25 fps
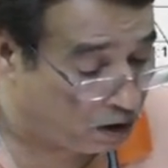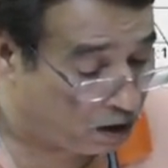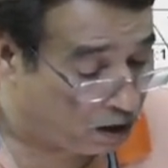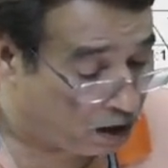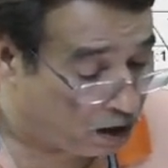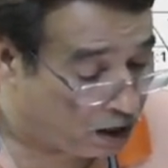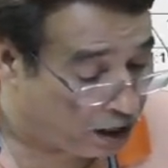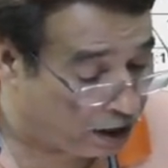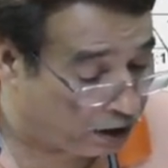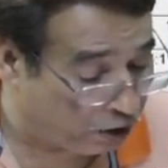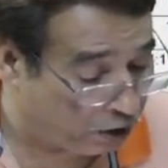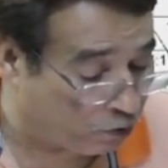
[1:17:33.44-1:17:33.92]

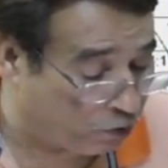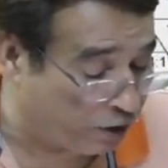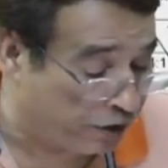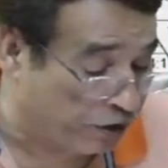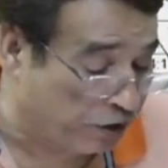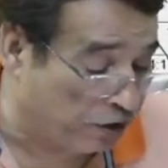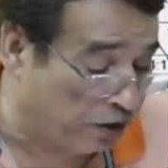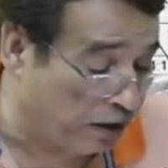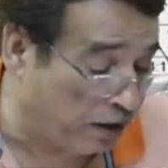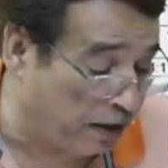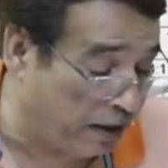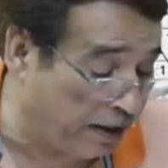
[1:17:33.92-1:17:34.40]
And
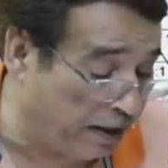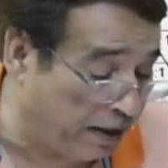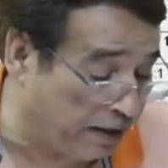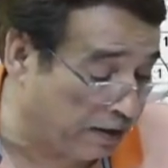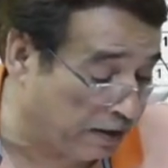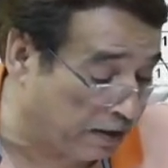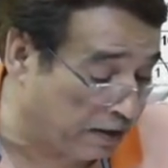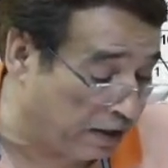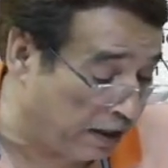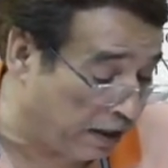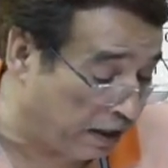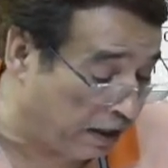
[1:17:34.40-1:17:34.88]
question has
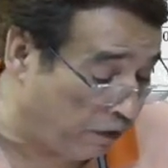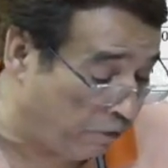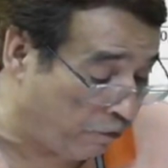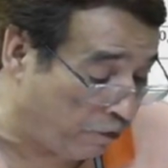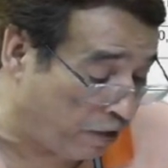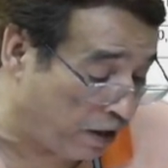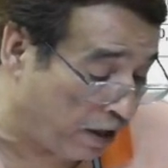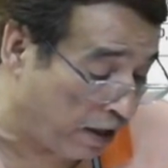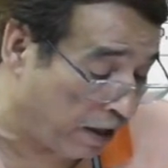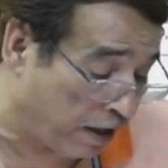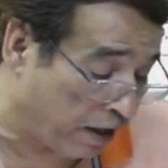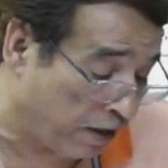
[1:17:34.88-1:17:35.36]

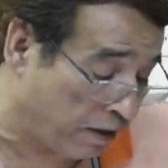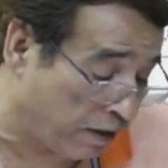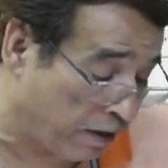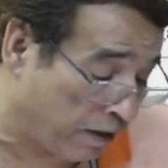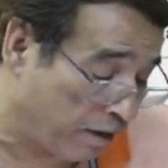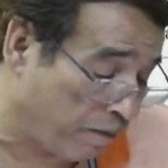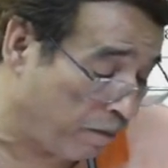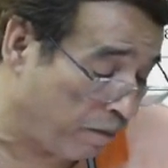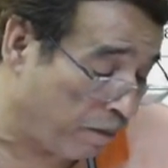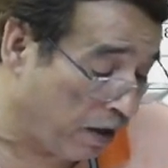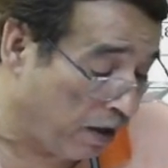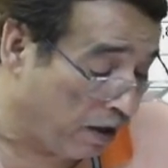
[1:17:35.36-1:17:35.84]
clarified
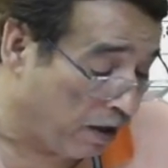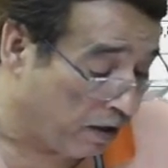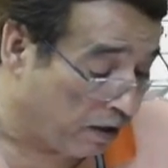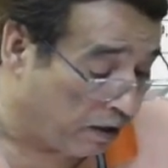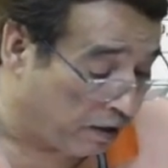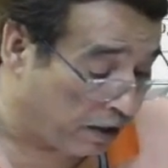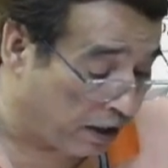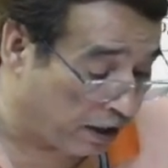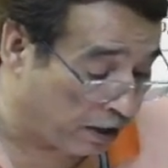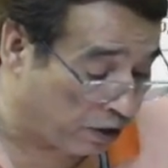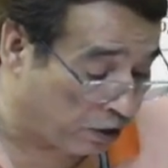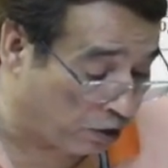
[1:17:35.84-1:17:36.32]

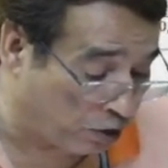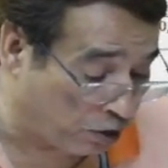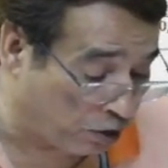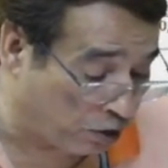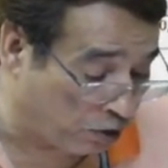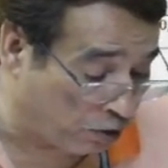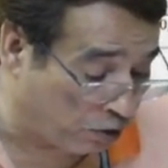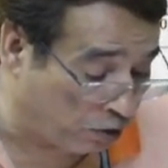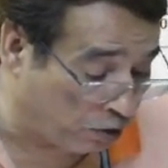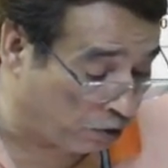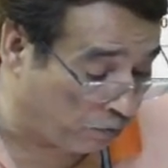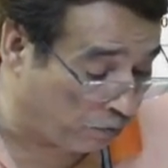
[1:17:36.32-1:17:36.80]
that
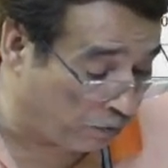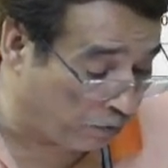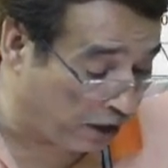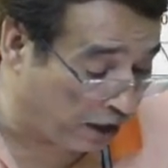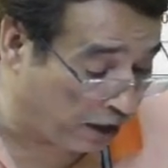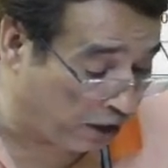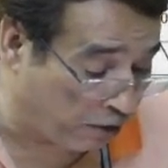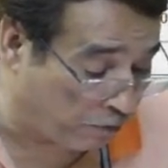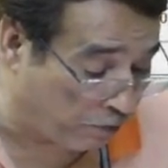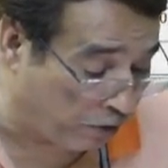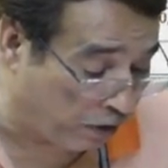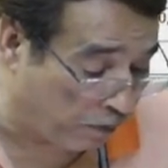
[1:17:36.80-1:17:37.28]
showroom
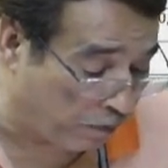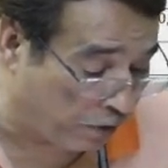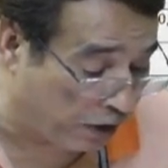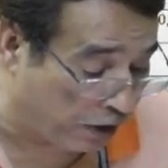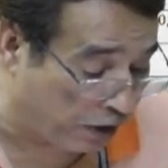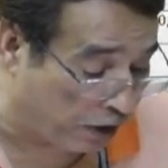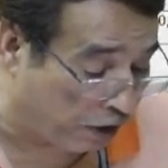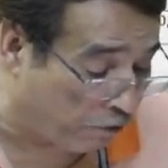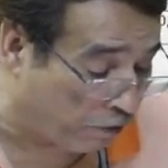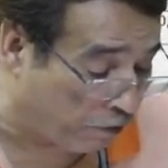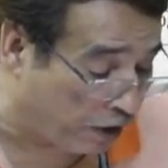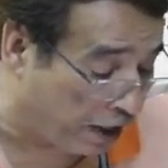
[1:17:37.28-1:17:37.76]
rent will be
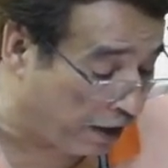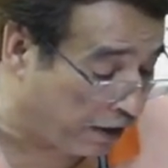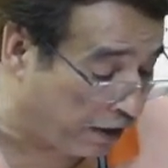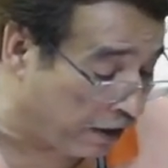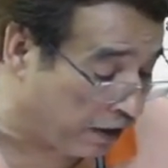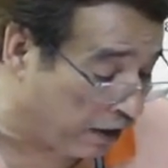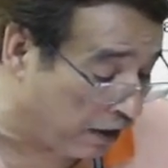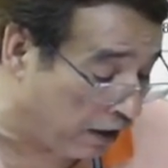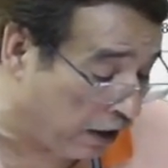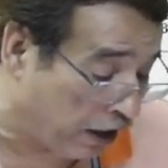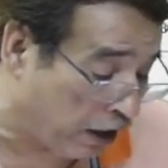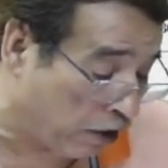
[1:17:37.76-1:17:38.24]

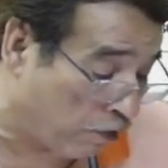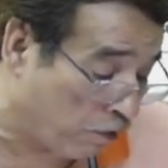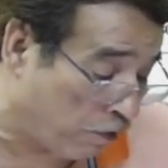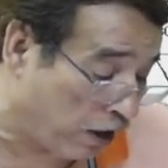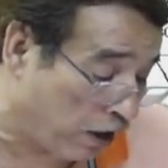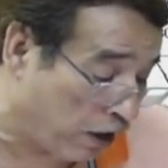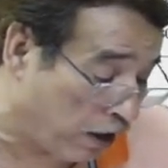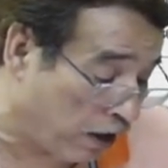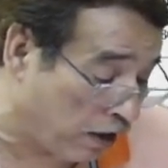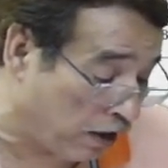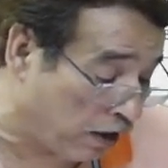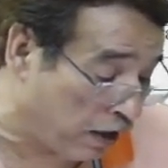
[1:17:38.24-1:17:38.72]
divided
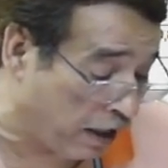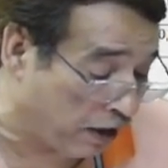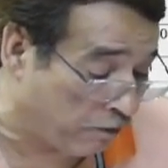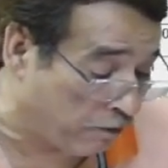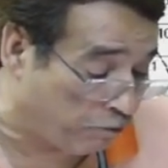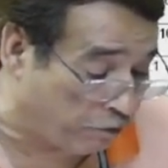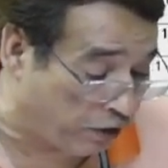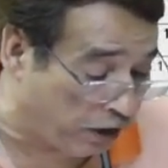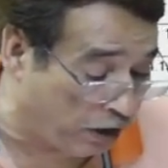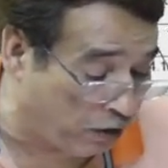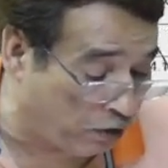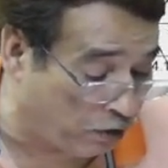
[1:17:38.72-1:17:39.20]
equally, and
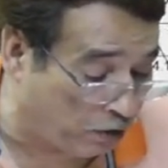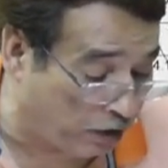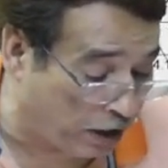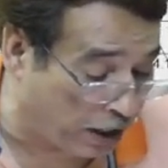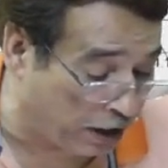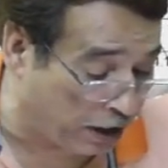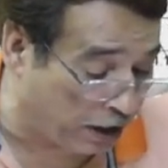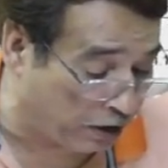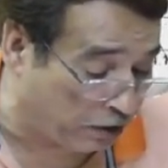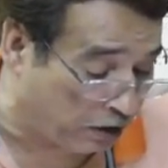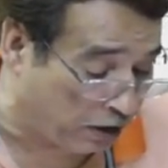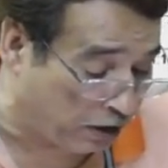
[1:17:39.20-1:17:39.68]
we know
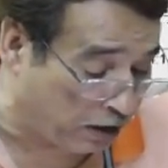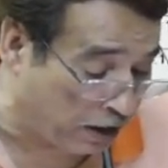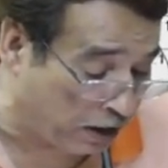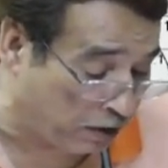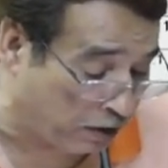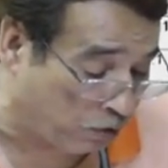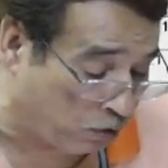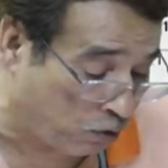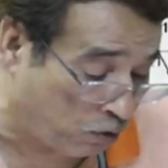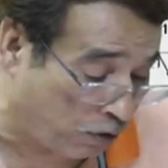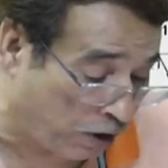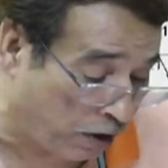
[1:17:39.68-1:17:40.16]
that there are
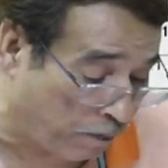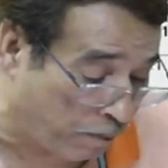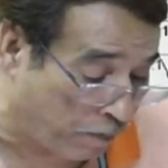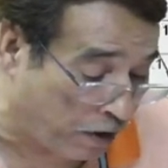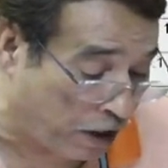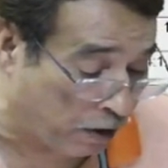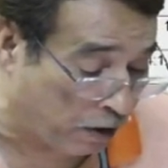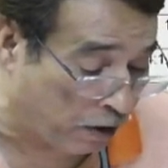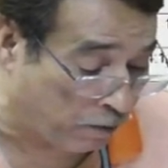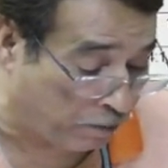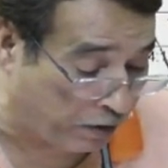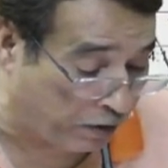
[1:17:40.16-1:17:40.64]
two
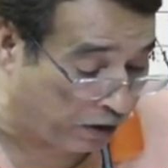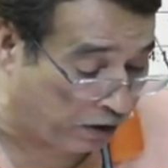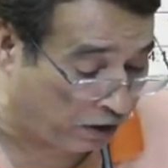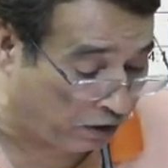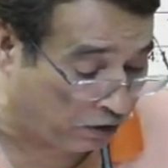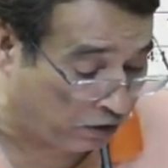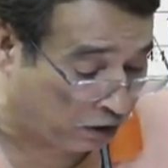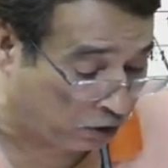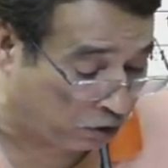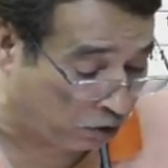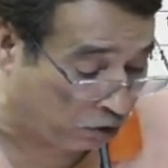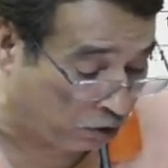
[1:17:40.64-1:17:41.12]
departments in
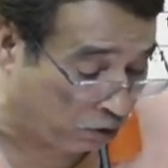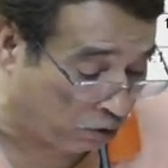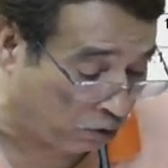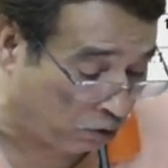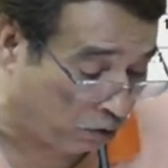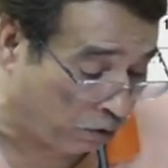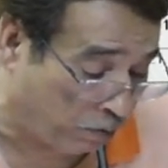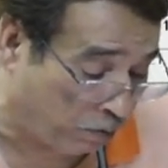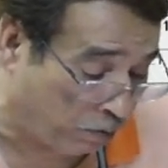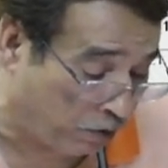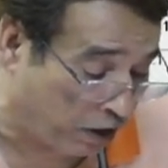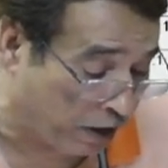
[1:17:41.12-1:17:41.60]
the
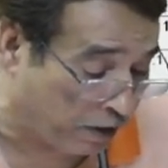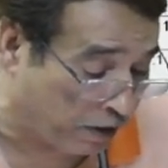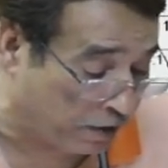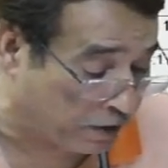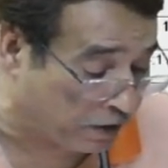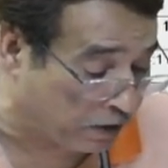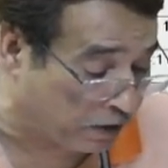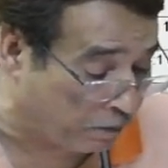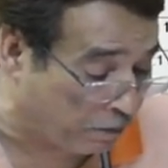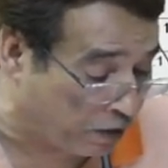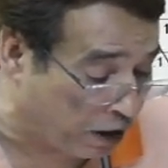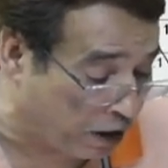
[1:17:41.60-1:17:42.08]
showroom, that is
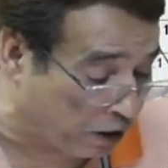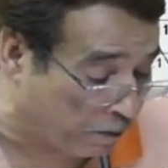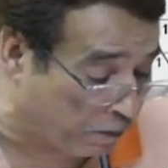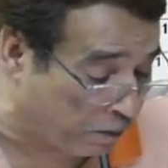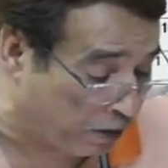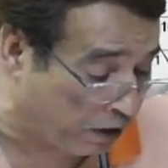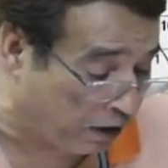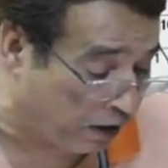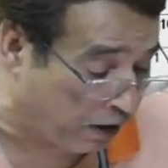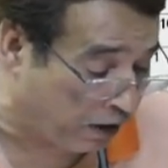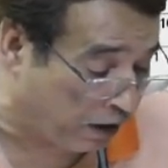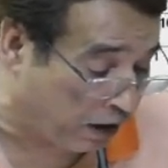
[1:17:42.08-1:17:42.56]

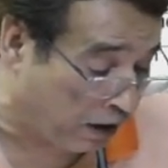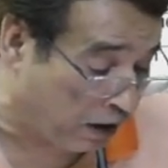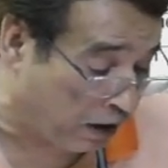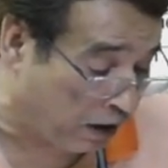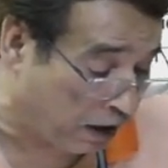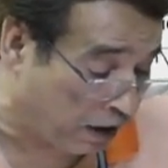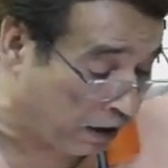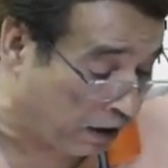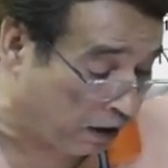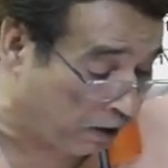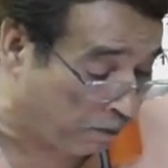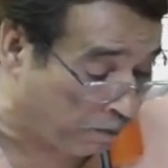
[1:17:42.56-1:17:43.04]
department A
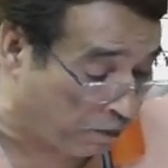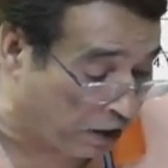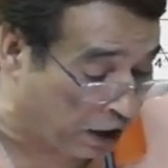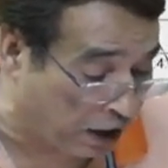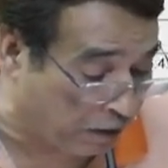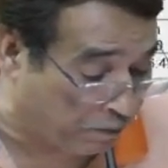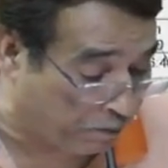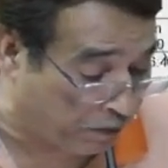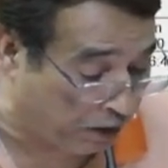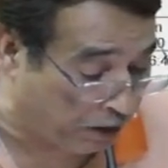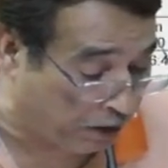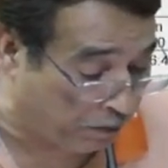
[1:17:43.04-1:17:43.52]
and
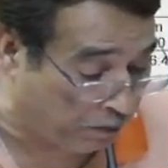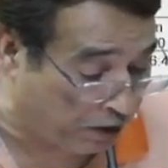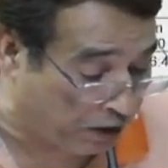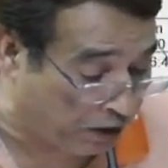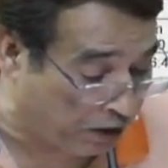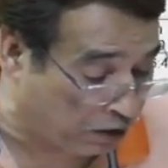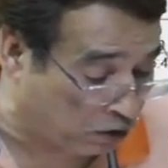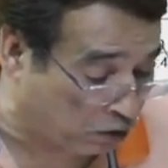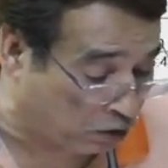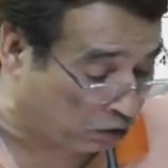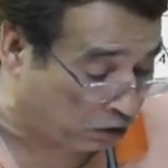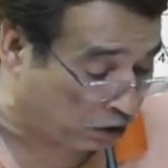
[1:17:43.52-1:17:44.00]
department B.
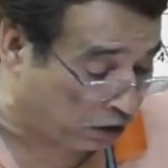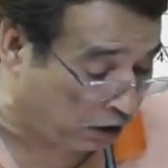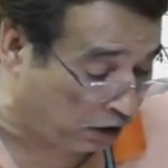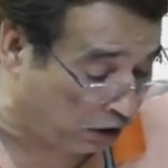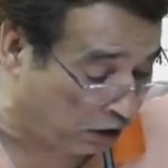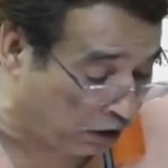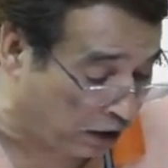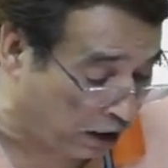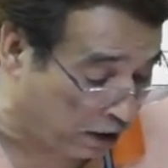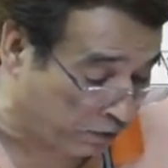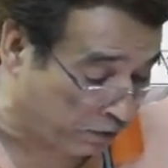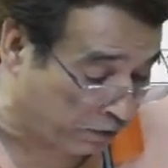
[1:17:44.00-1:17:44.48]
So
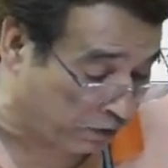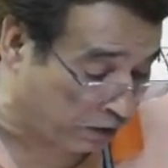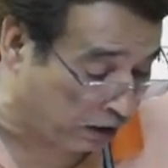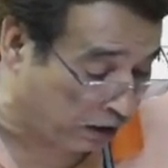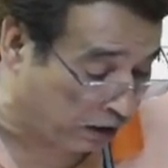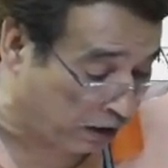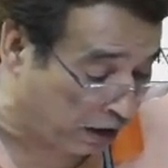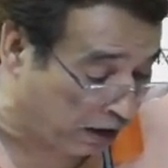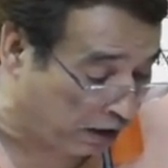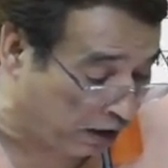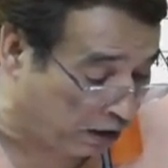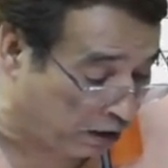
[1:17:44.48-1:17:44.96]

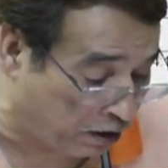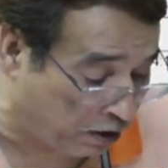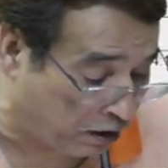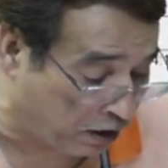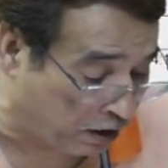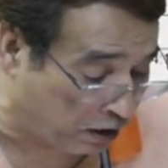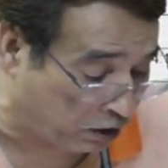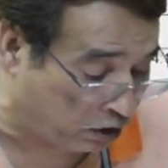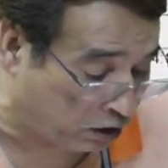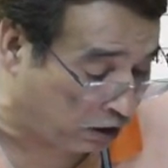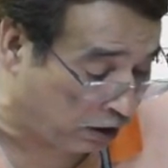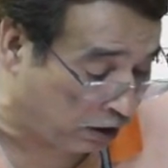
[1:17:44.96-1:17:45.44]

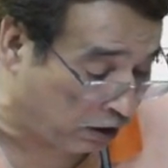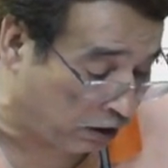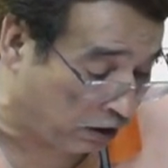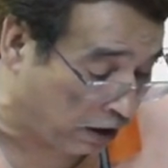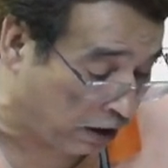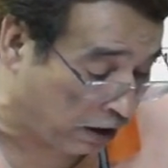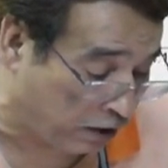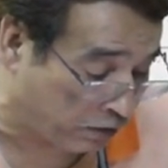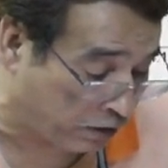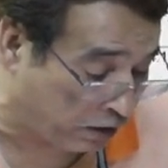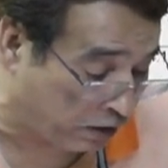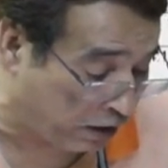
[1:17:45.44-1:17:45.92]

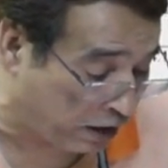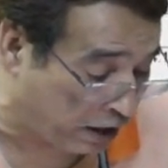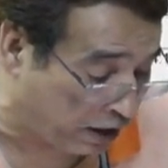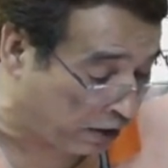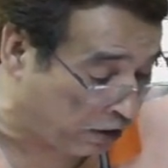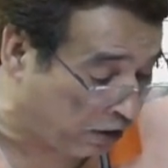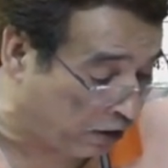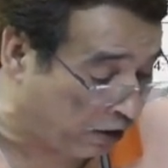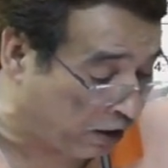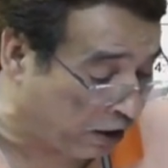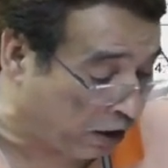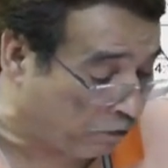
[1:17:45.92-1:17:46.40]

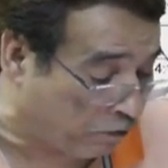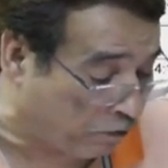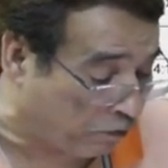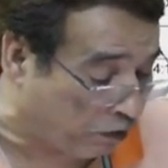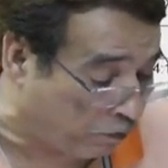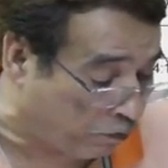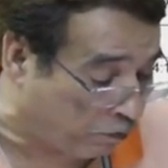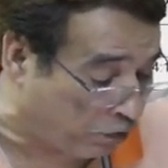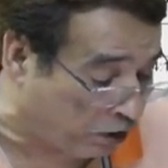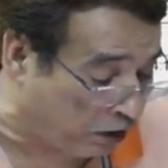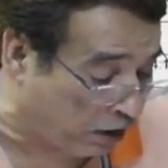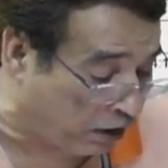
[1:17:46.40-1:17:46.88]
3,900 will
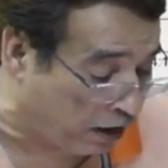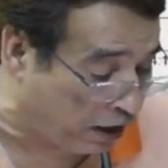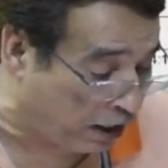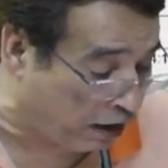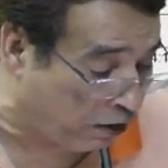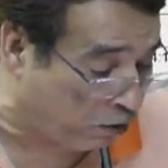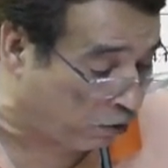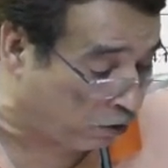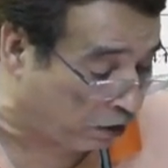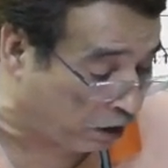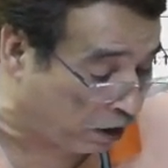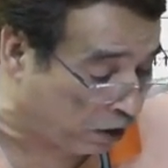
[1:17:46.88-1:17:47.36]
be the
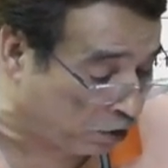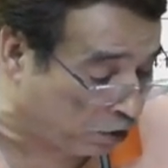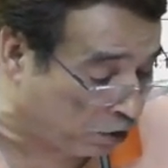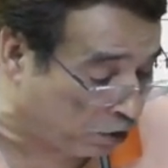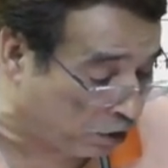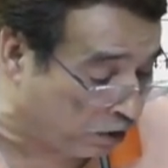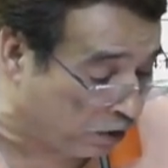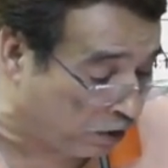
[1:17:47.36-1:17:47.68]
allocation